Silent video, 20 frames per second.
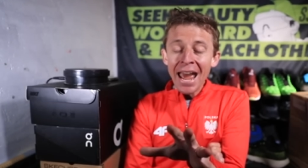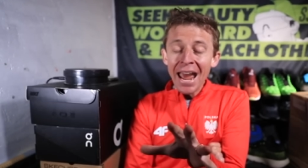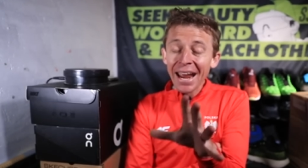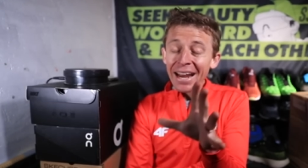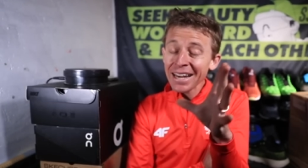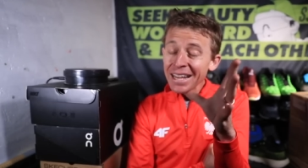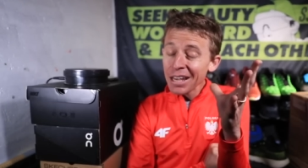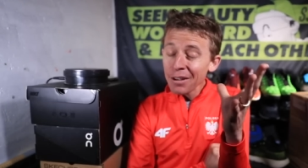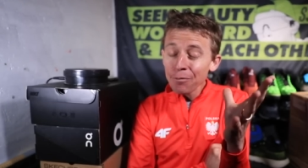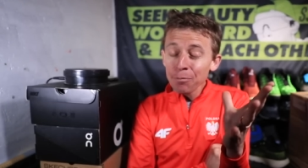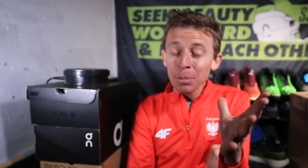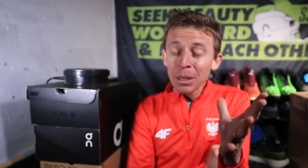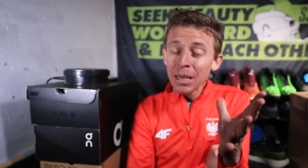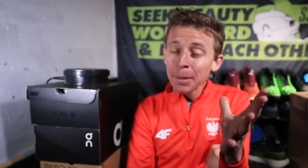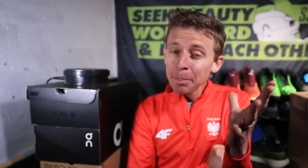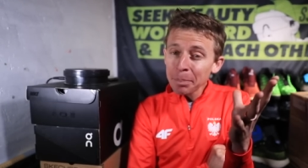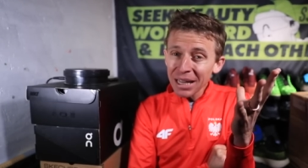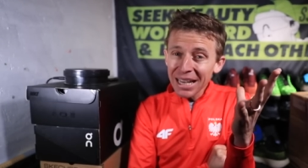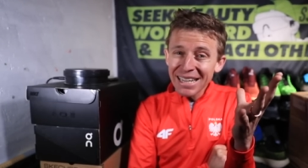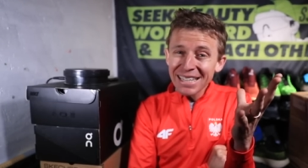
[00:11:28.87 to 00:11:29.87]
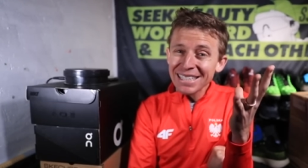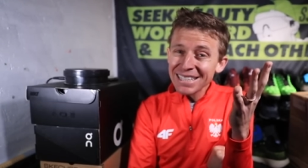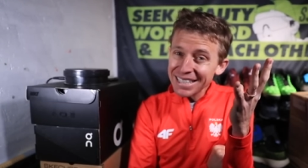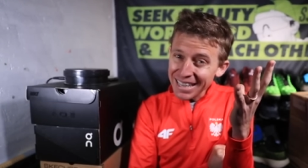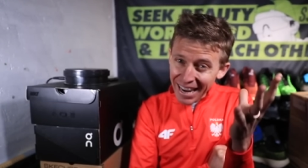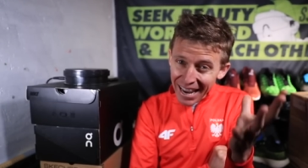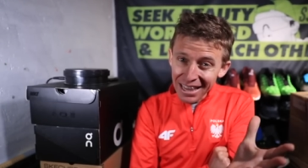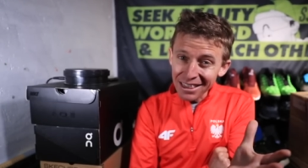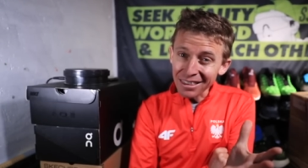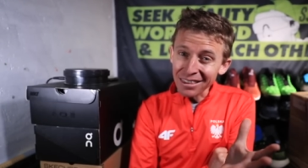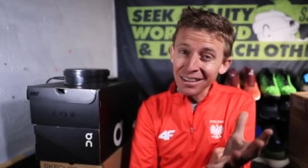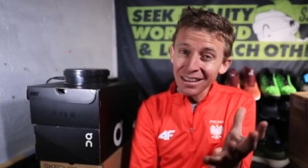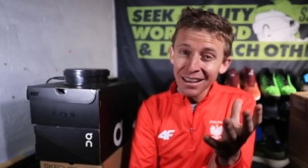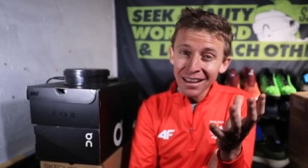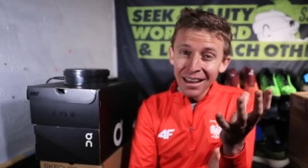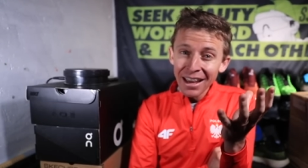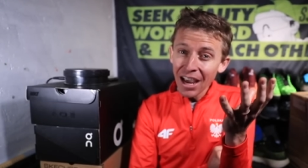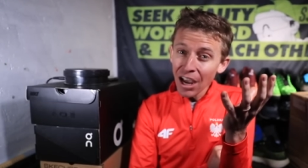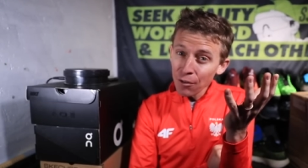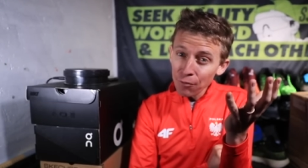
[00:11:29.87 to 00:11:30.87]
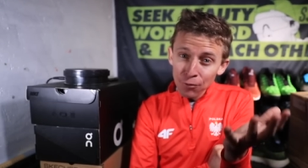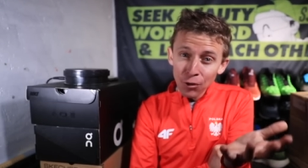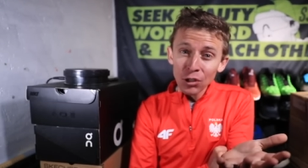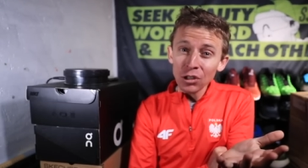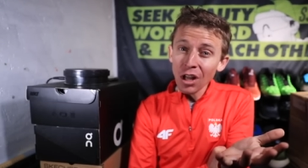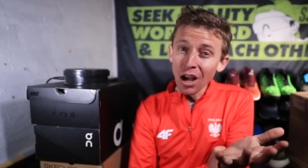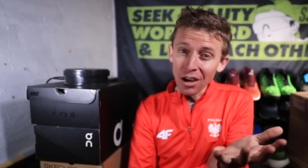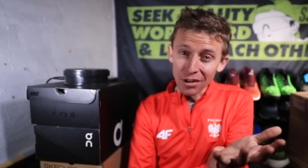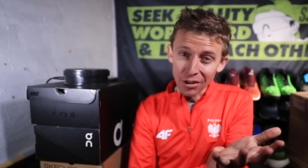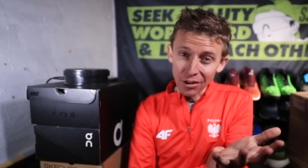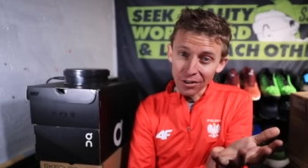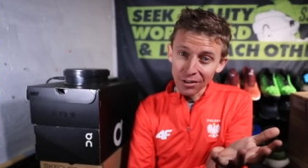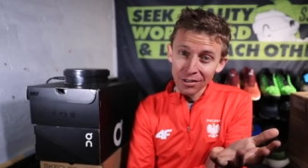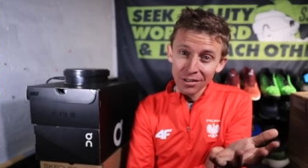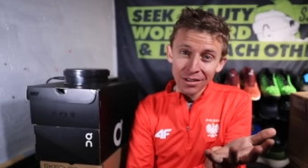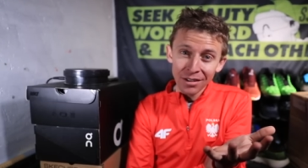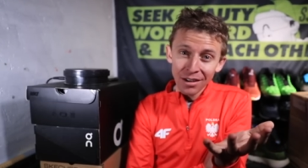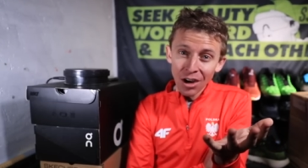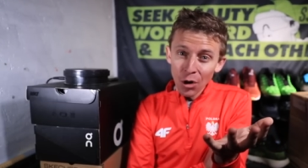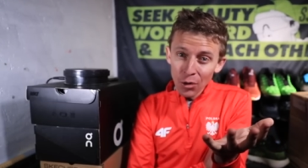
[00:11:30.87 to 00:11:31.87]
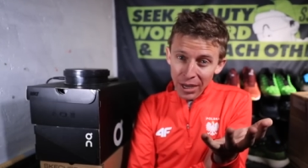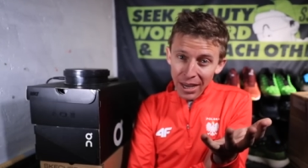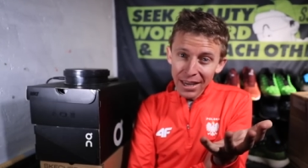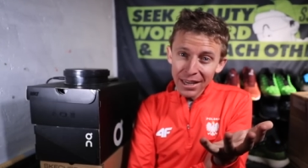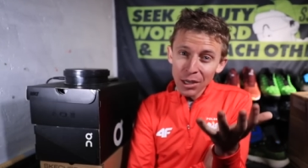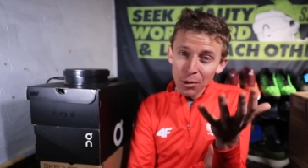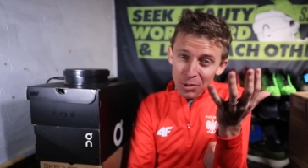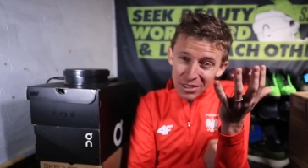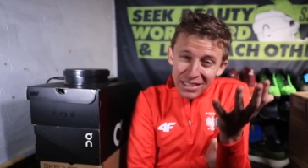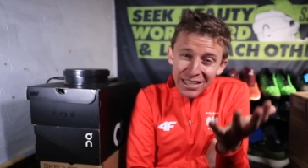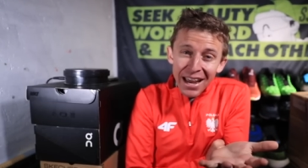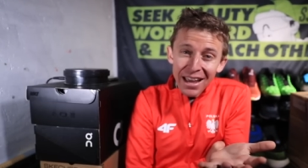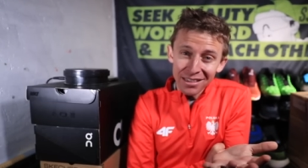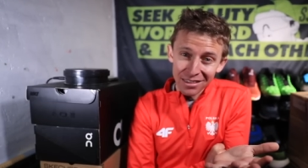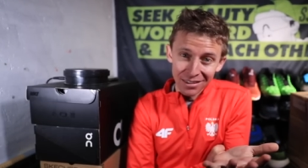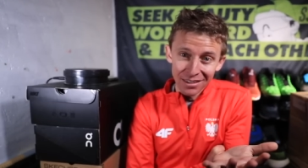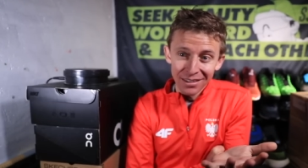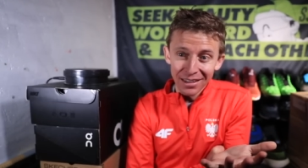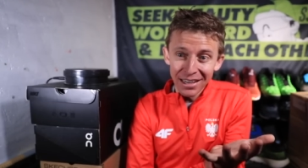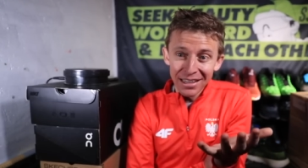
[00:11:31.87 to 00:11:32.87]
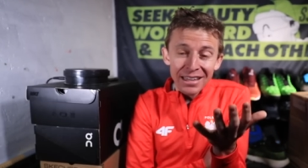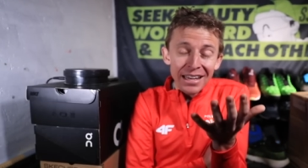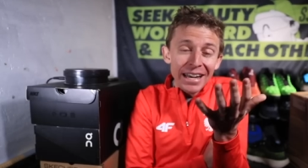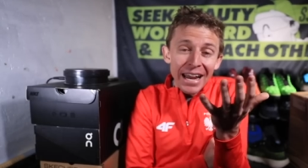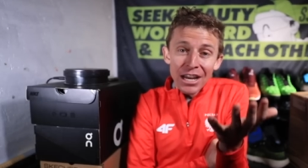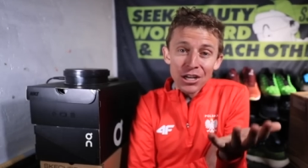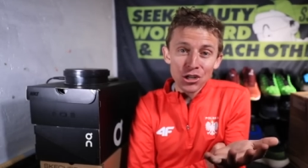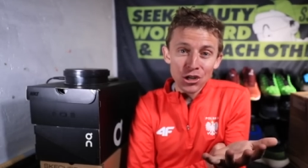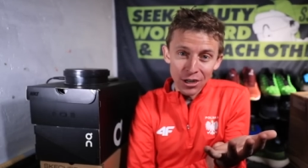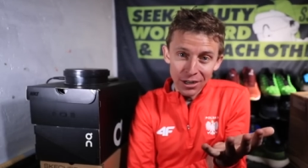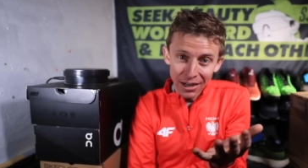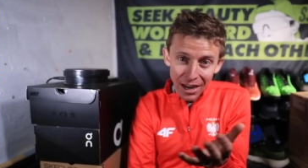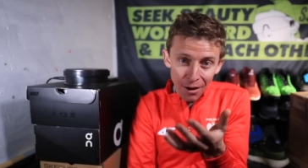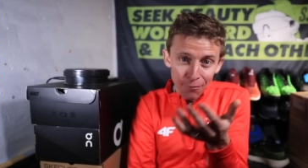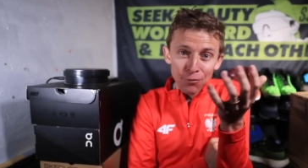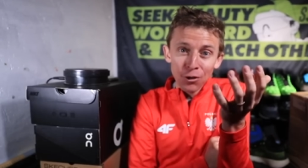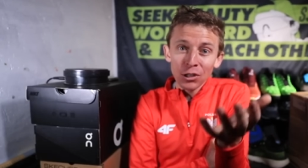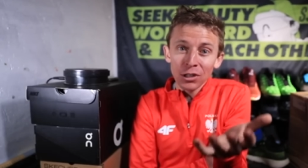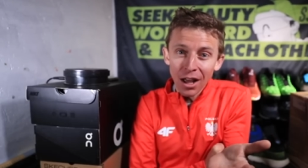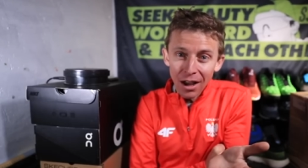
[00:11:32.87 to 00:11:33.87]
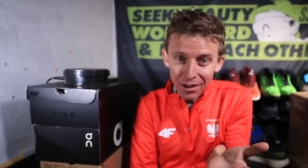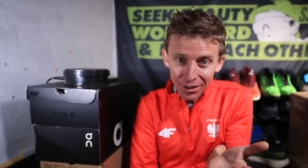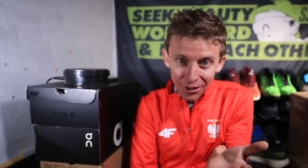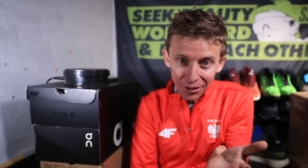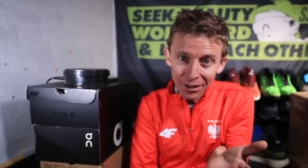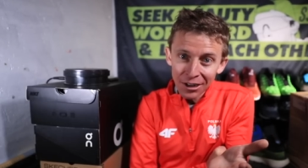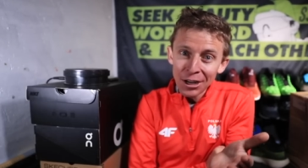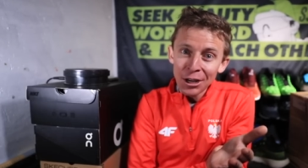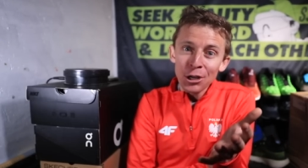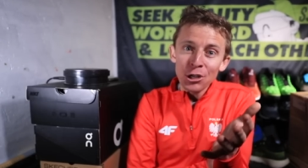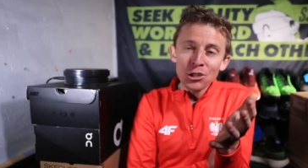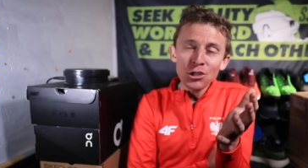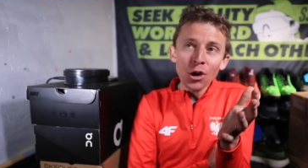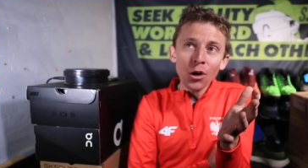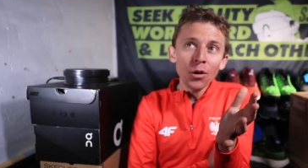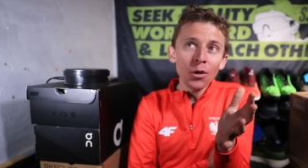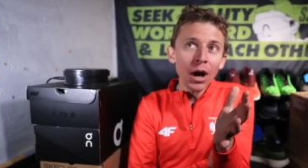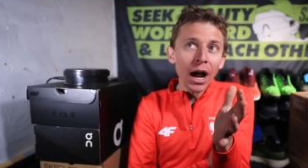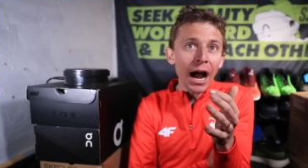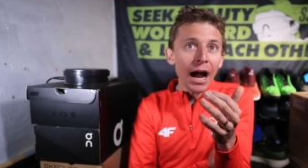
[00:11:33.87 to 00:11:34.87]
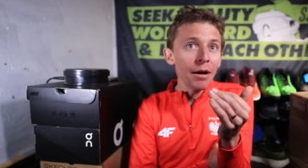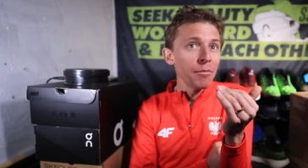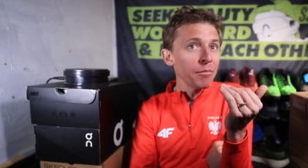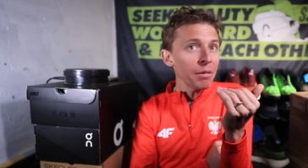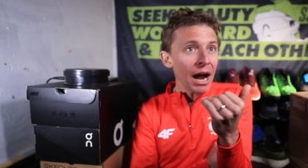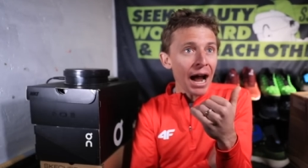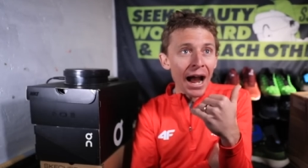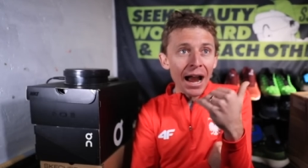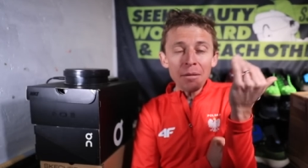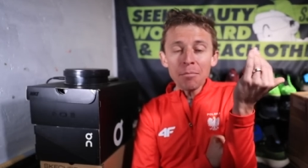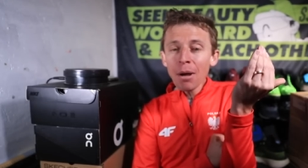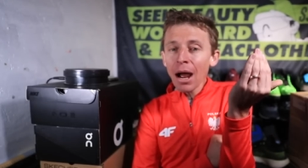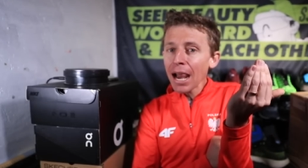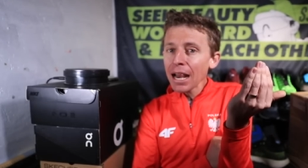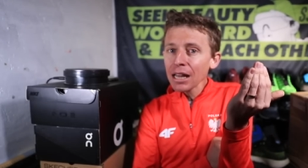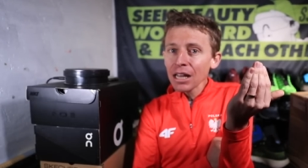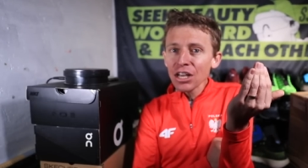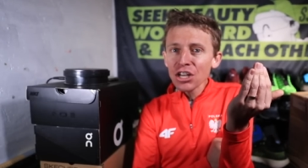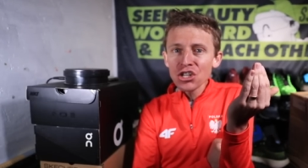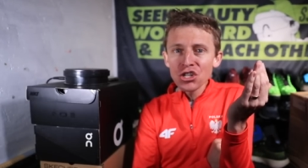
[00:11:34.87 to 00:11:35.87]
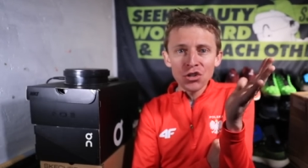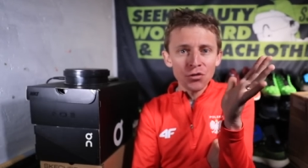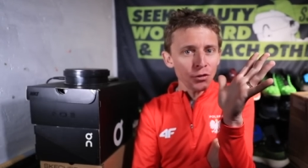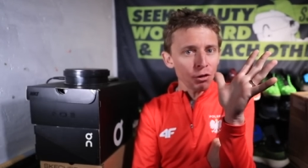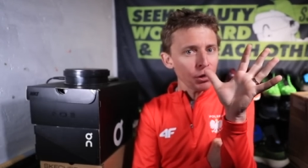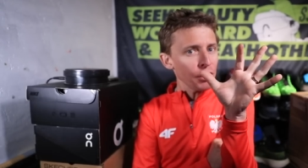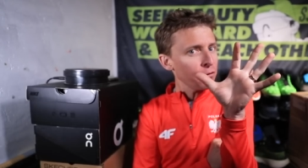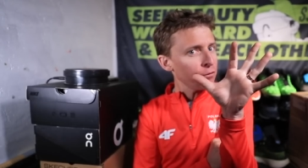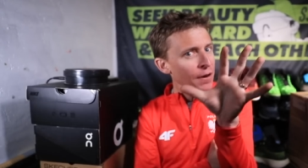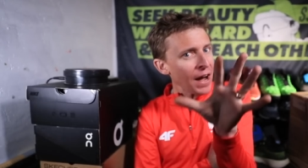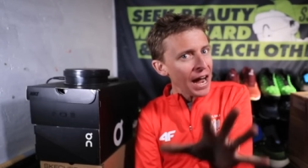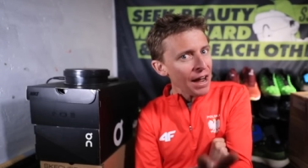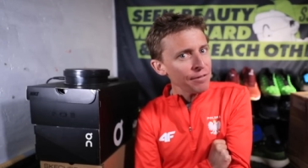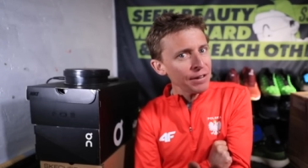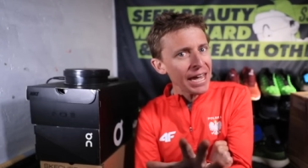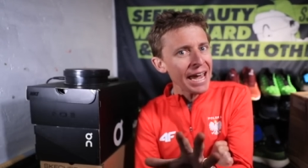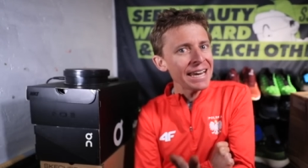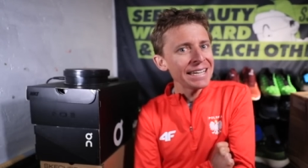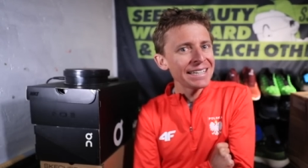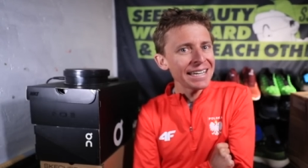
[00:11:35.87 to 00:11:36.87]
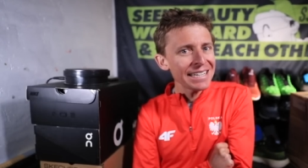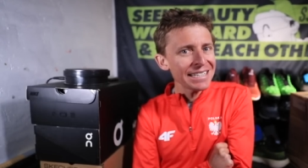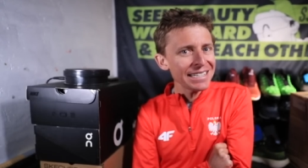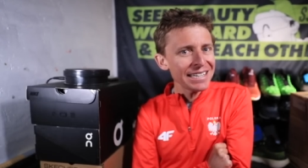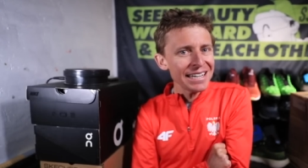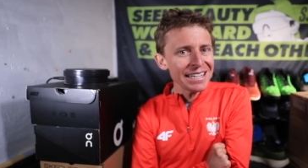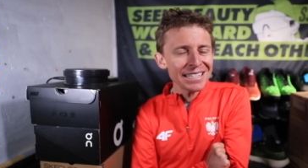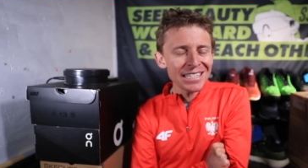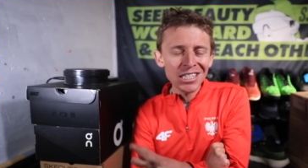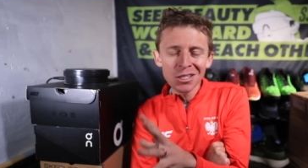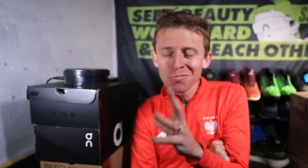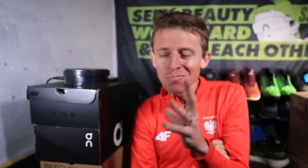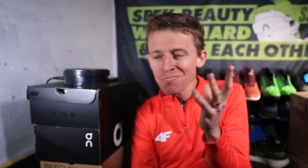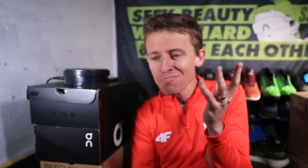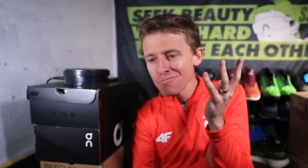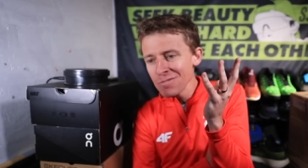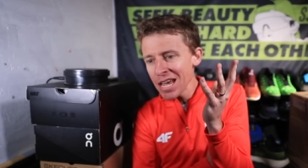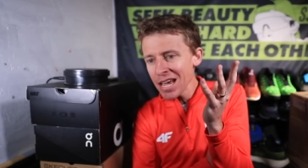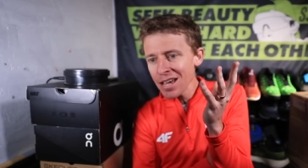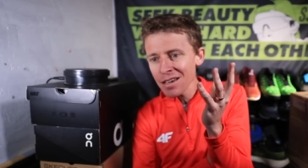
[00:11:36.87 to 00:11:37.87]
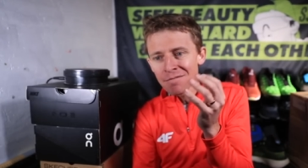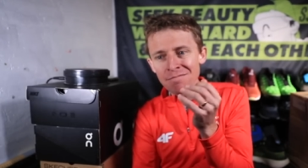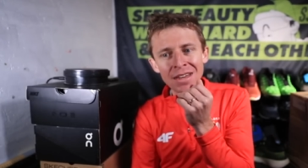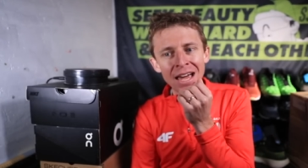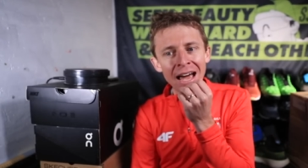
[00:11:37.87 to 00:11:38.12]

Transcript: and he he placed tenth. At Foot Locker, okay? He was tenth in the nation at Foot Locker. So high mileage for the five K distance, nah,